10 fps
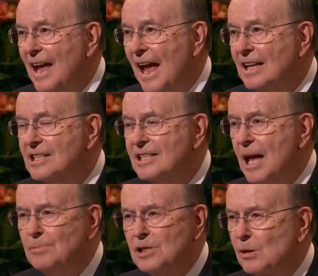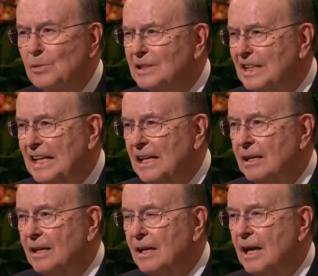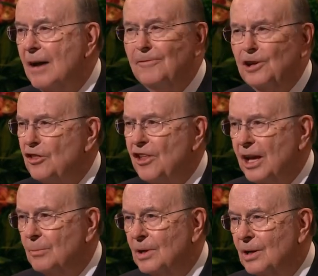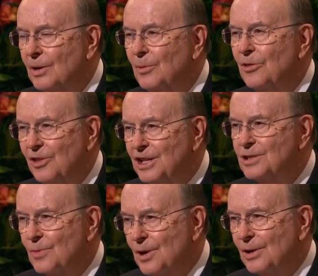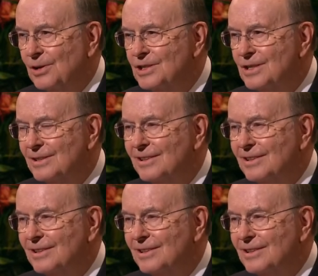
and subsequently comforted them with these words,